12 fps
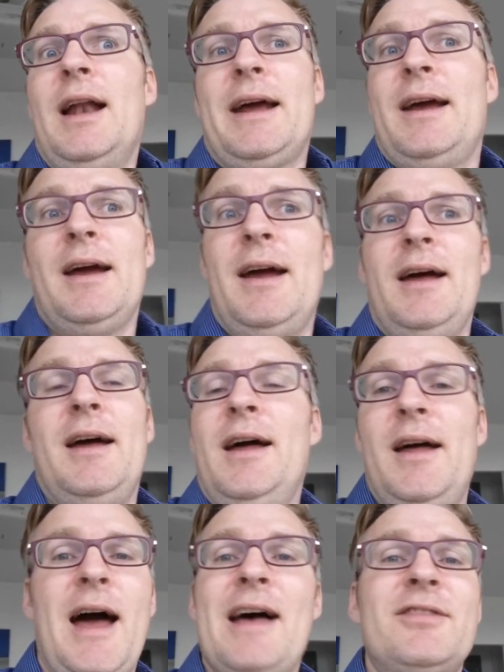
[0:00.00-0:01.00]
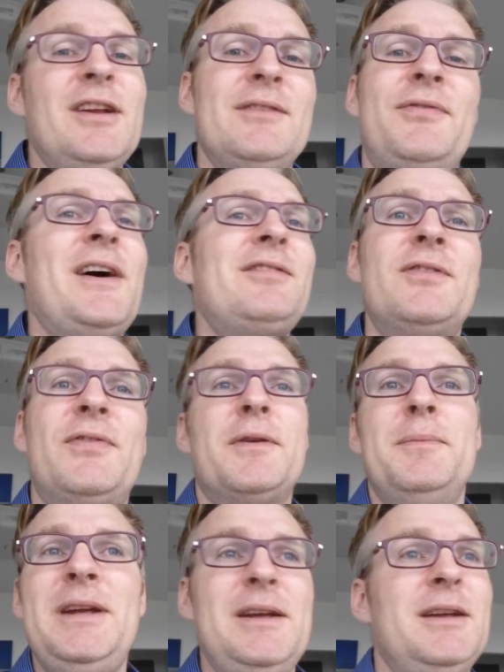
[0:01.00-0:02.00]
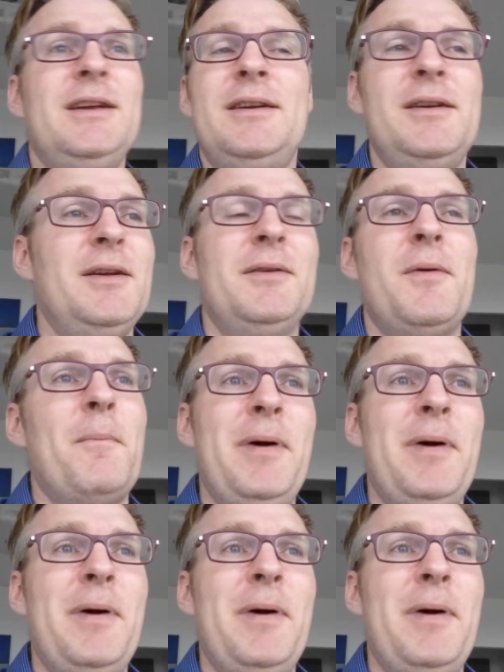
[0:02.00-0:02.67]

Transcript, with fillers: like as an investor, for me,